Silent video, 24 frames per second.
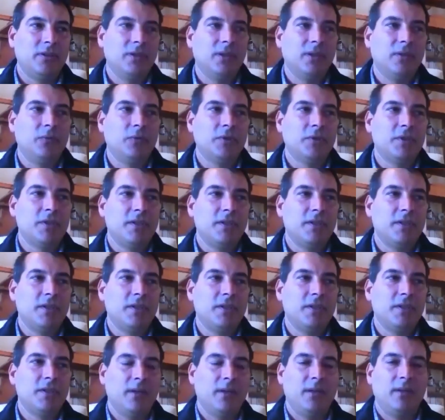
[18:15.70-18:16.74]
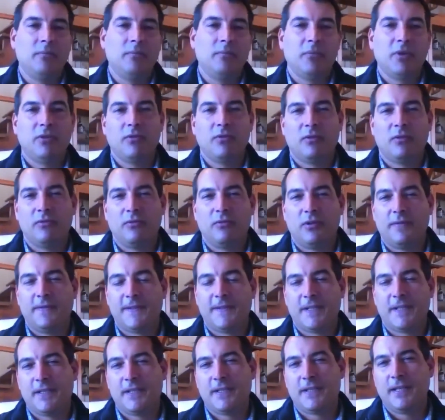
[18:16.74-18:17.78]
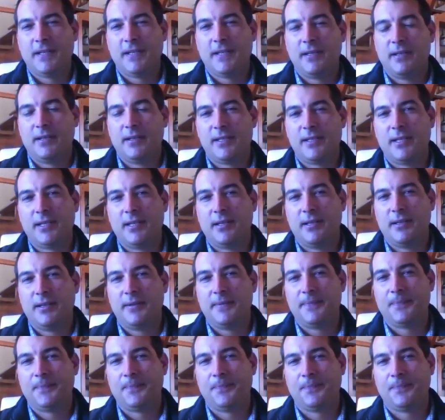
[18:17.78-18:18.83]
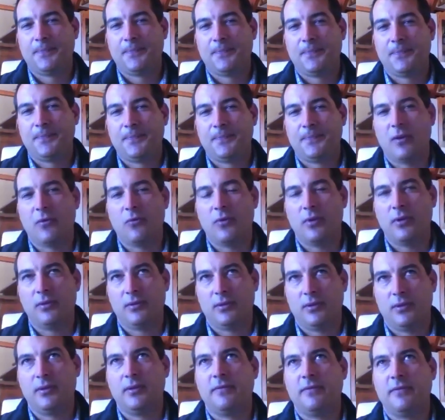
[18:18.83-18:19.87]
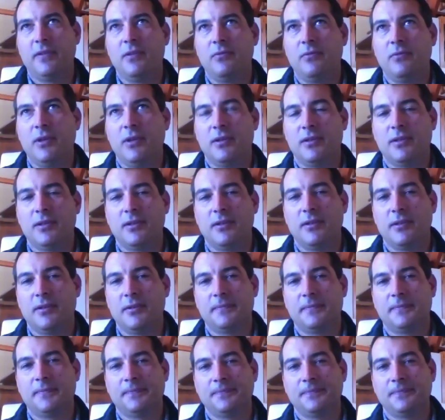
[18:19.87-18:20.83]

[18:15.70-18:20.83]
it was in the Maton Rothschild cellar a few years ago.